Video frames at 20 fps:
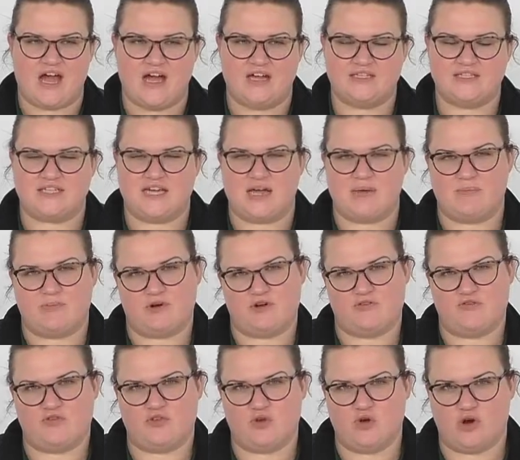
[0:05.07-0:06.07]
undampered
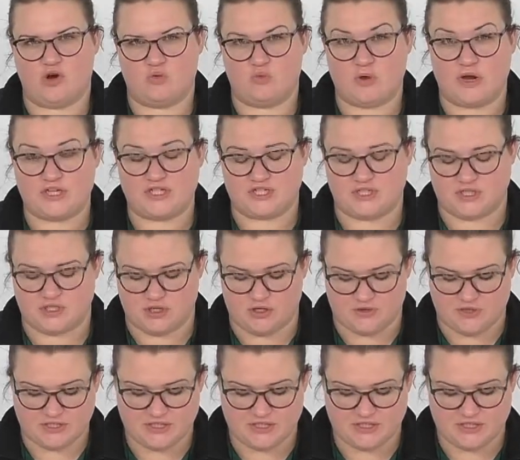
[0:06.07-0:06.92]
floor register.